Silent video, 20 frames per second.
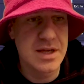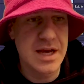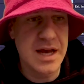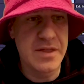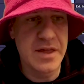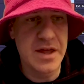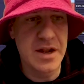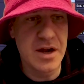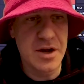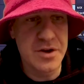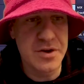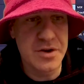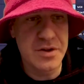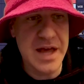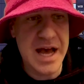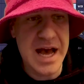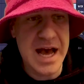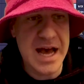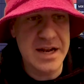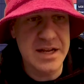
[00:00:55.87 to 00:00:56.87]
And then under
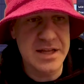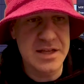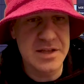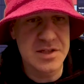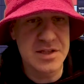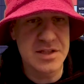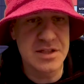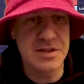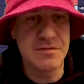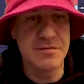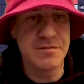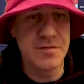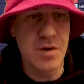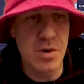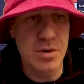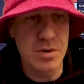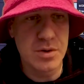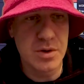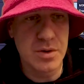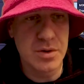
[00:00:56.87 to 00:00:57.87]
that is the
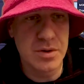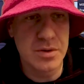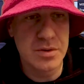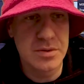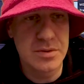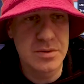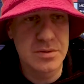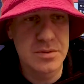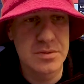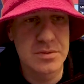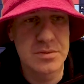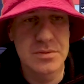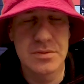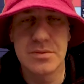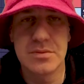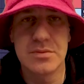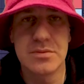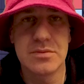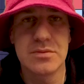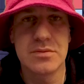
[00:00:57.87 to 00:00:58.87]
vocal
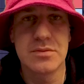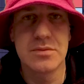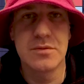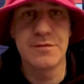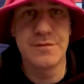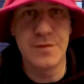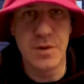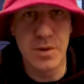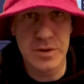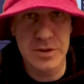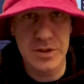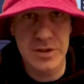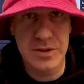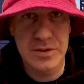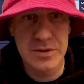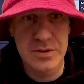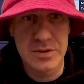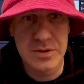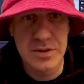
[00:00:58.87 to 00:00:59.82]
folder.